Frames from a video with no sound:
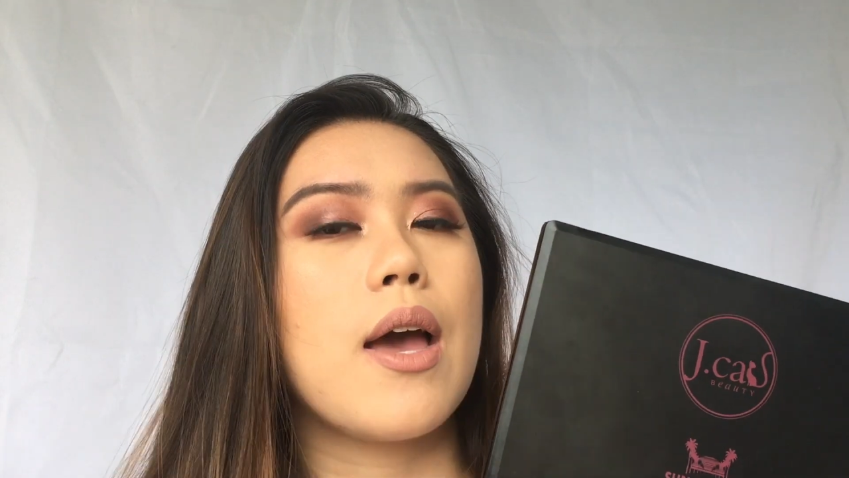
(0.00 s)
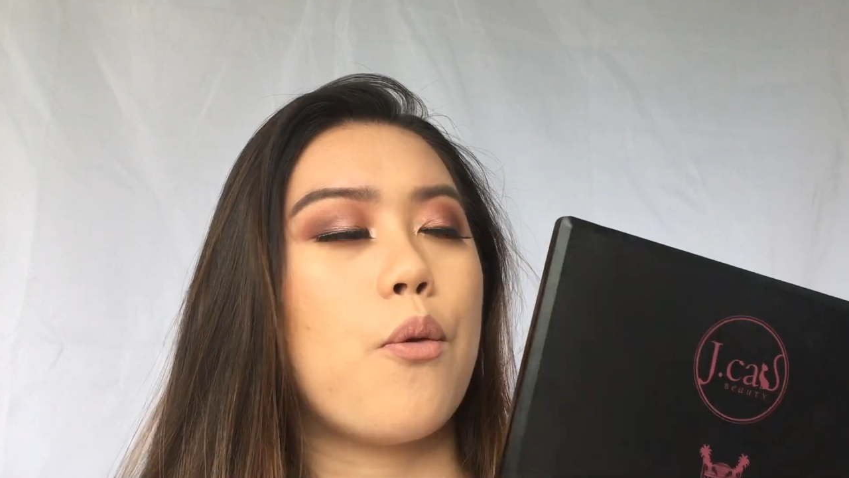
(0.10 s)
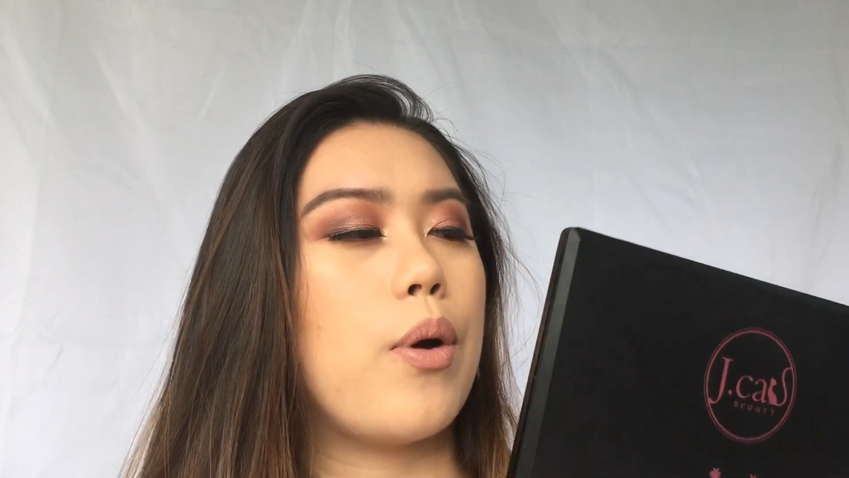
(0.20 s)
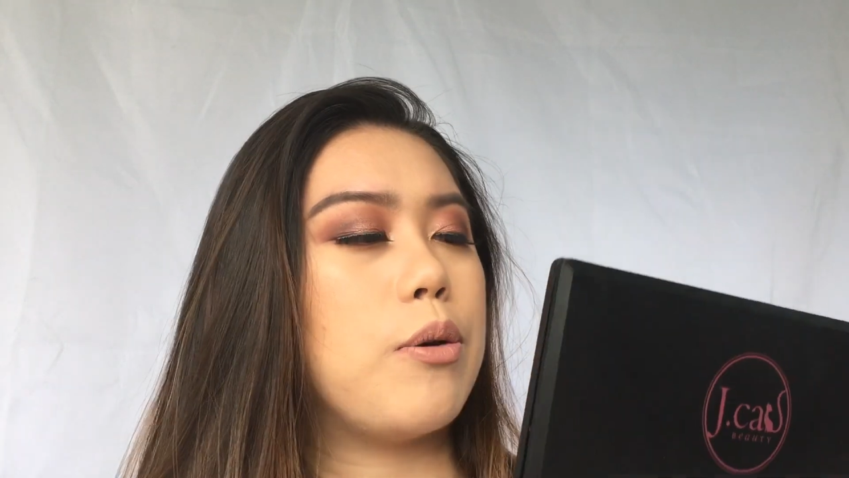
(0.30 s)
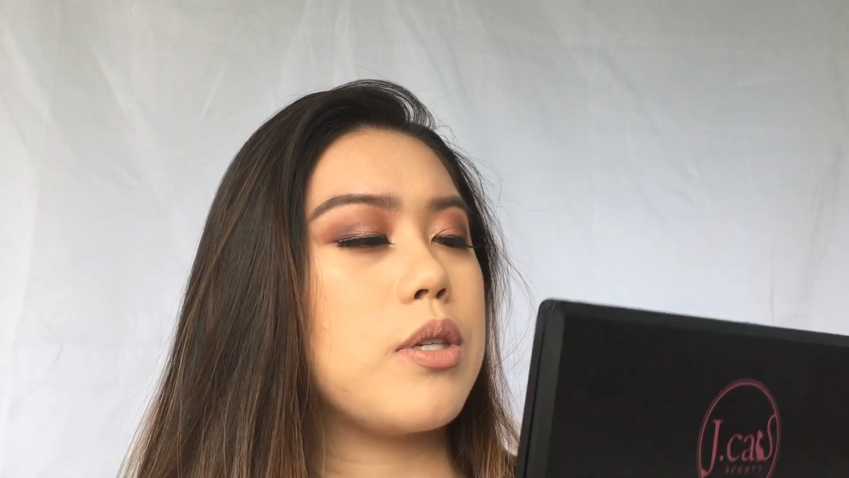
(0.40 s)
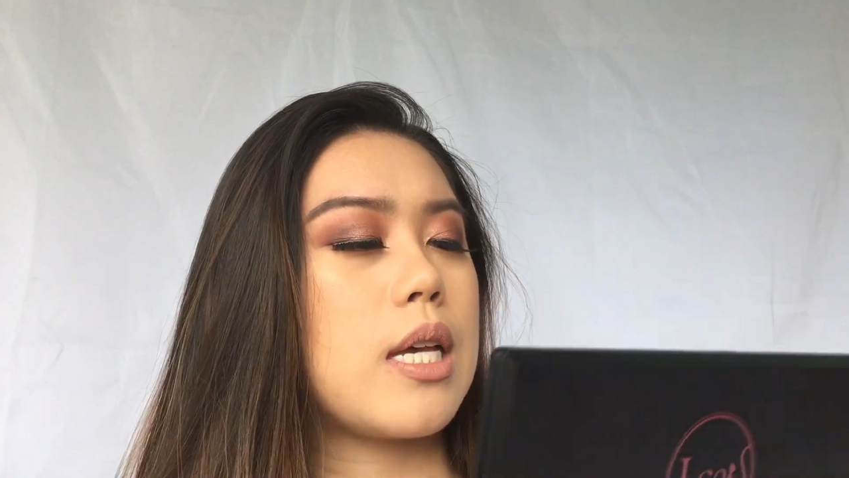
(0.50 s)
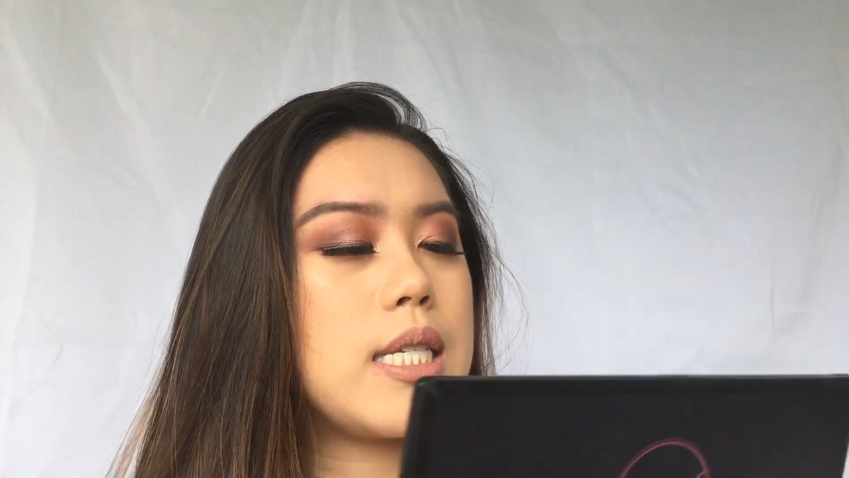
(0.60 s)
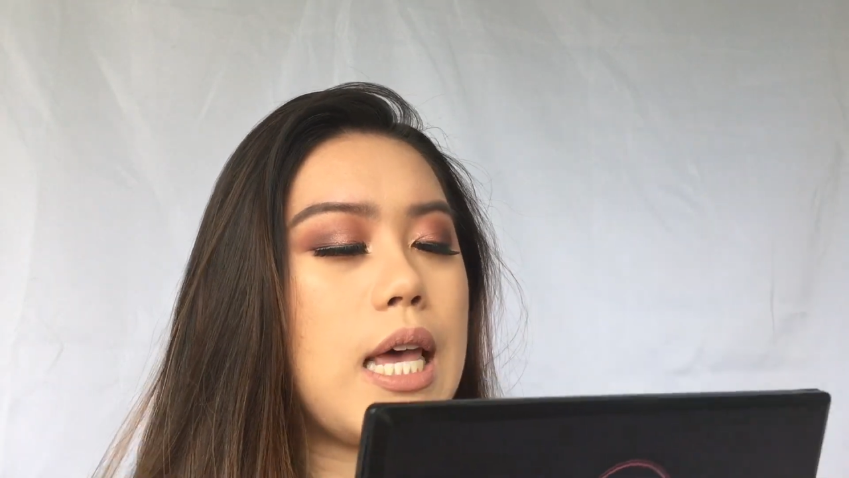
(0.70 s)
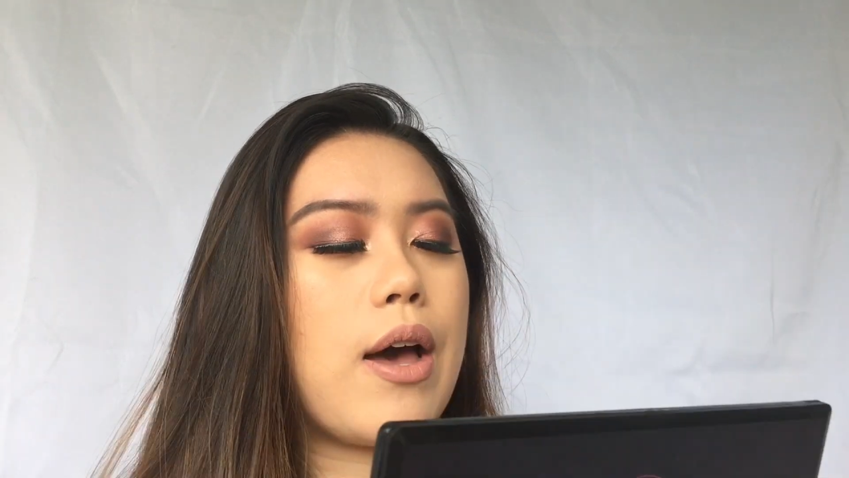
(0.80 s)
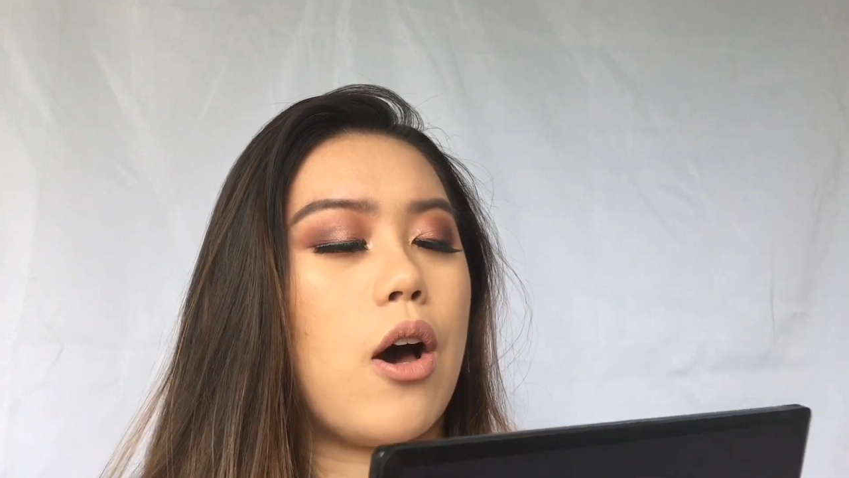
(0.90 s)
when it was on
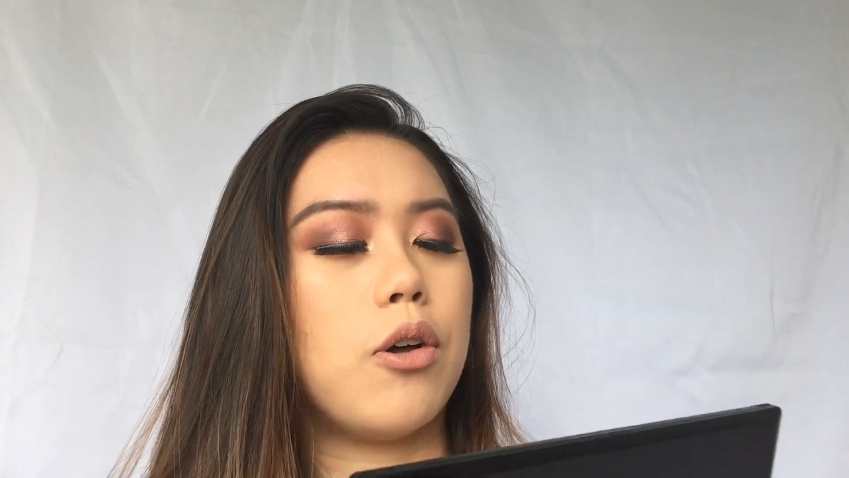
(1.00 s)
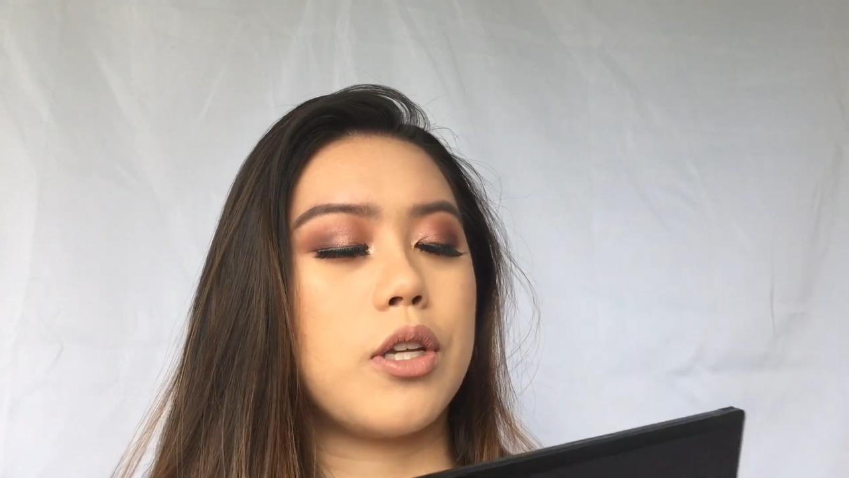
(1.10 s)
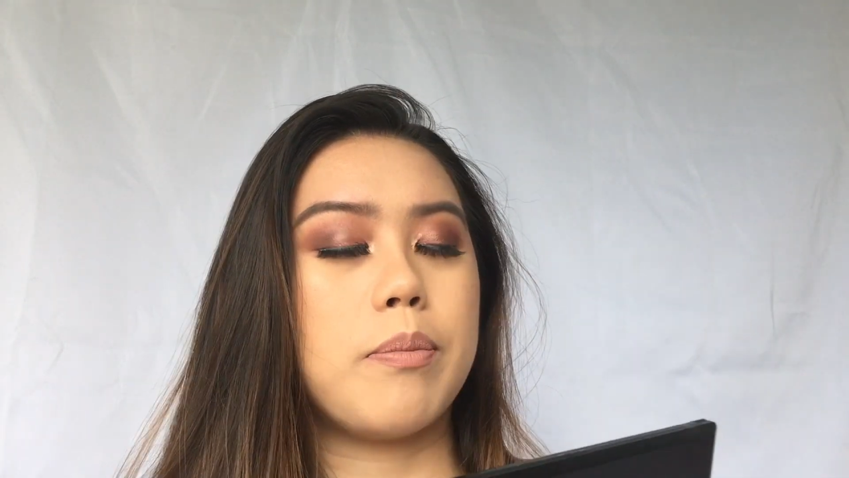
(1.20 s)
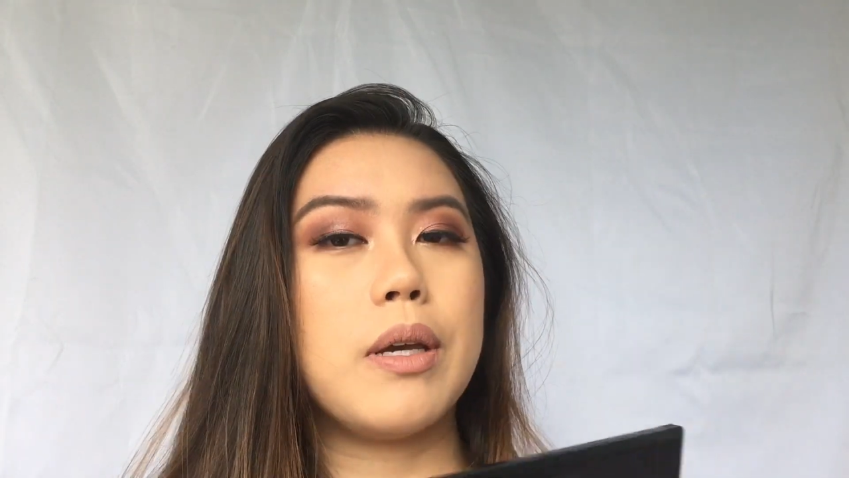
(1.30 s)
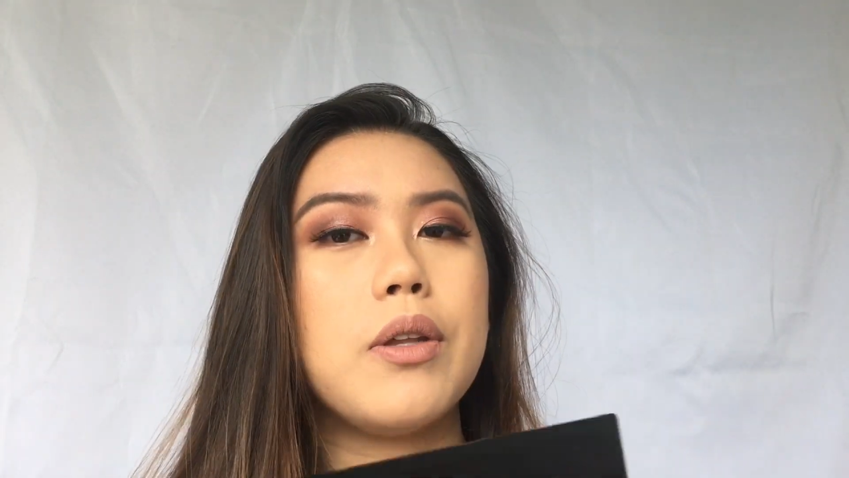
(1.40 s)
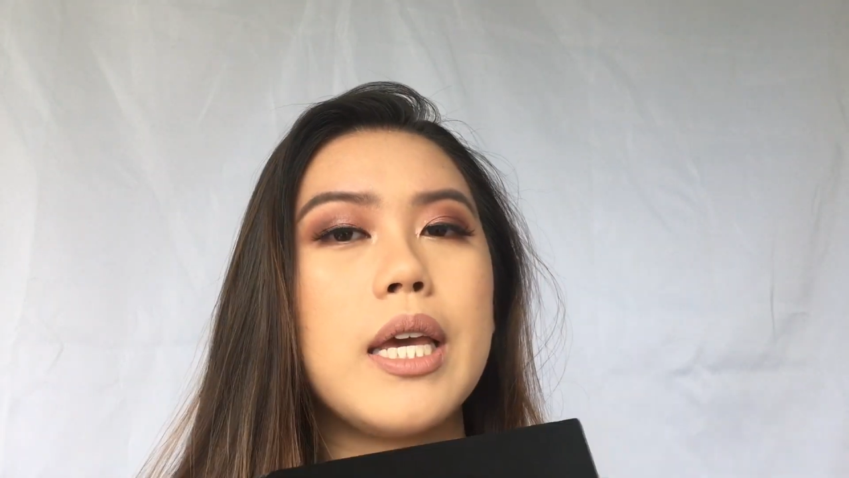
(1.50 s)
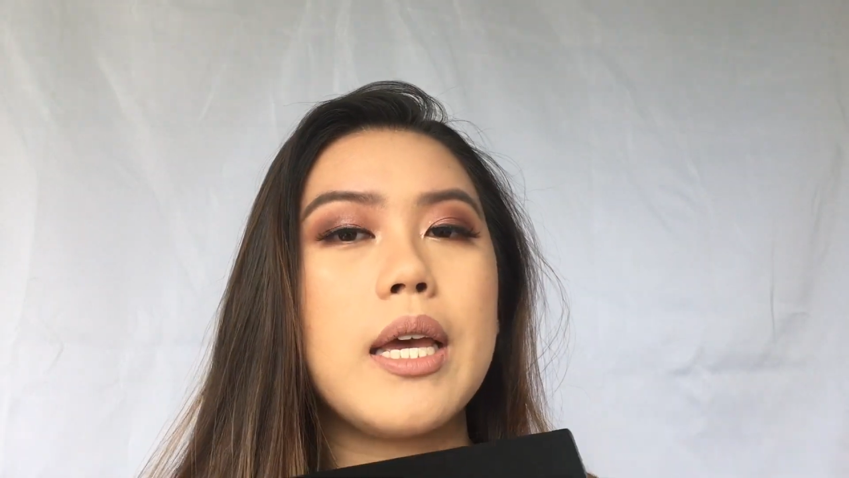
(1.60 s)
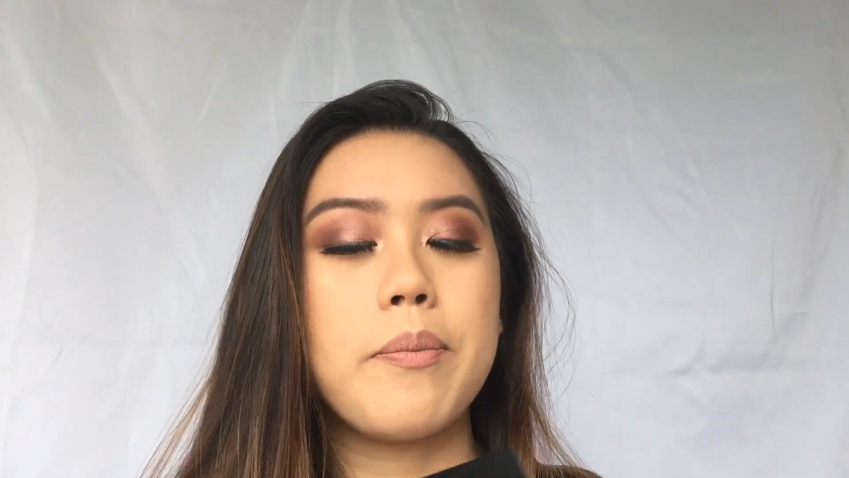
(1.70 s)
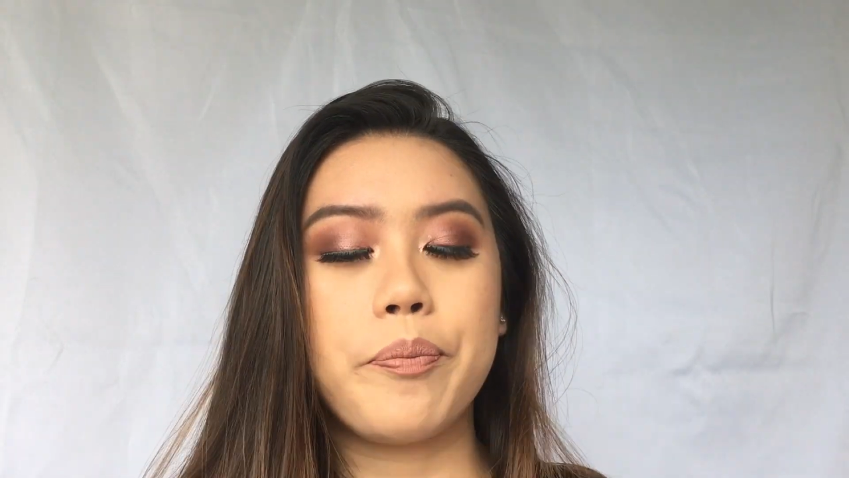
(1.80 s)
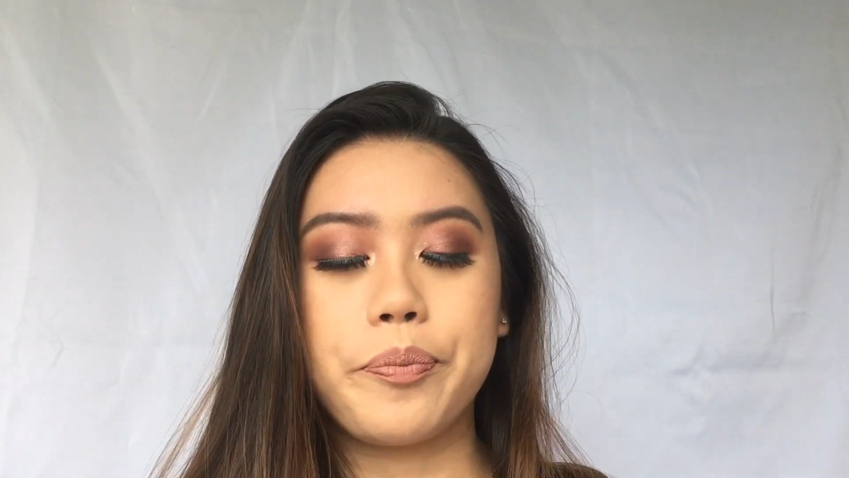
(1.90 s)
sale at Ulta Beauty.